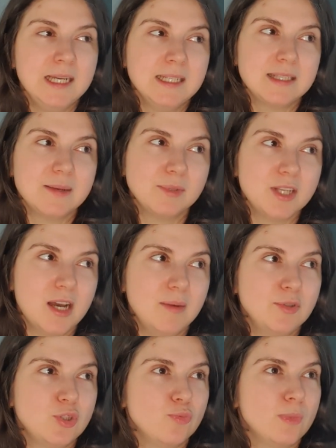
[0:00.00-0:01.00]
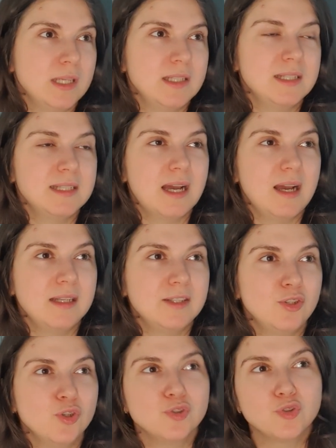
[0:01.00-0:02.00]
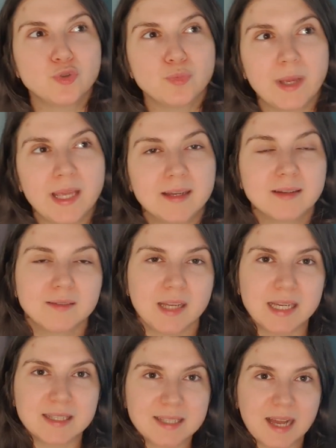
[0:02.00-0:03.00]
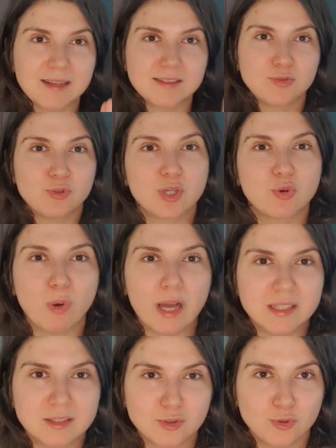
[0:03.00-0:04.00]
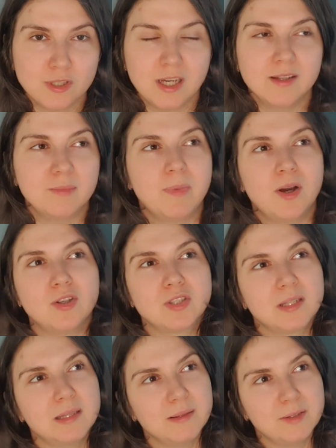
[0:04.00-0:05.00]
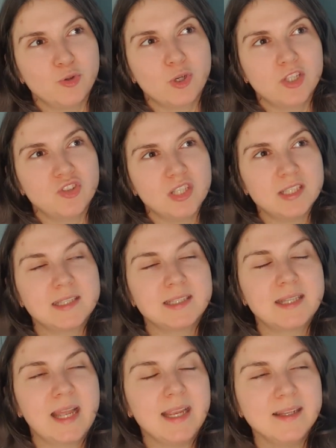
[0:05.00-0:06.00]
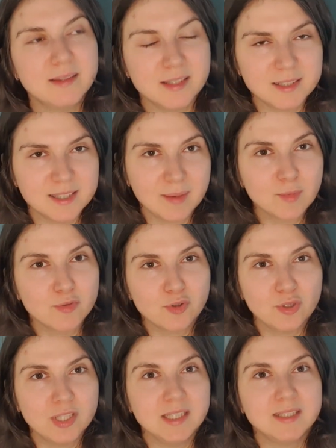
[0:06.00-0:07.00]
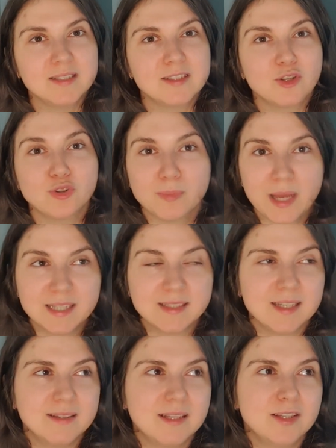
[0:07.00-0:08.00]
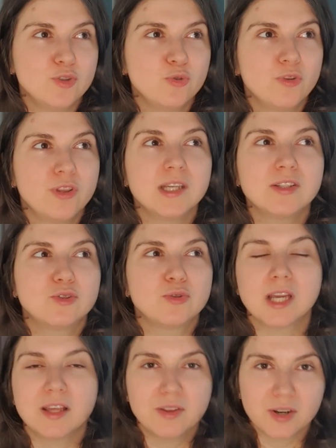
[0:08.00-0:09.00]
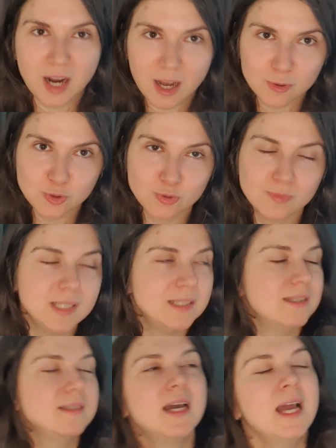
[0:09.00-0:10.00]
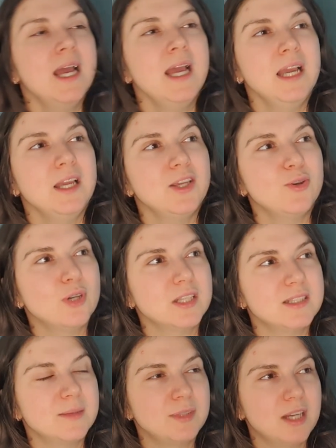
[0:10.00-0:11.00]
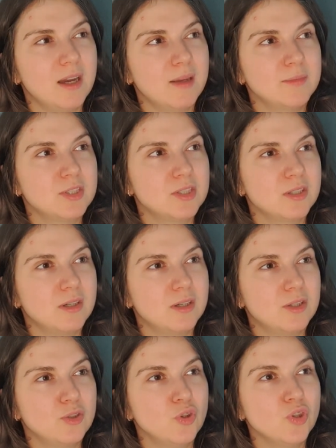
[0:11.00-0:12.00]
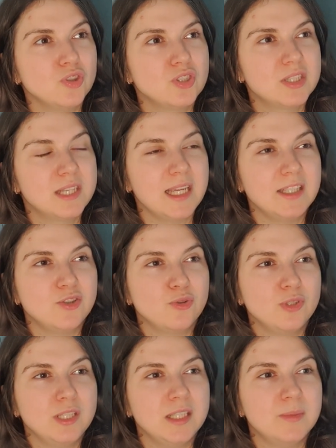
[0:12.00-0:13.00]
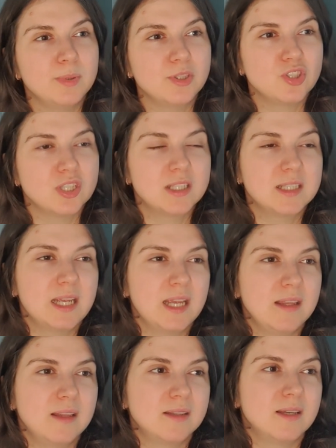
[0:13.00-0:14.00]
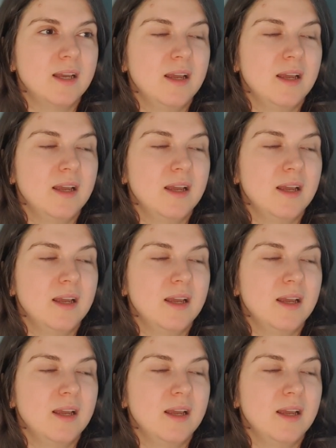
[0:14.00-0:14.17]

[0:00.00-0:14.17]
Sometimes you might decide not to make exact request to another person. You can just state that some of your needs is not met, and then you think together how to meet it. You can sometimes not state your need, but just say that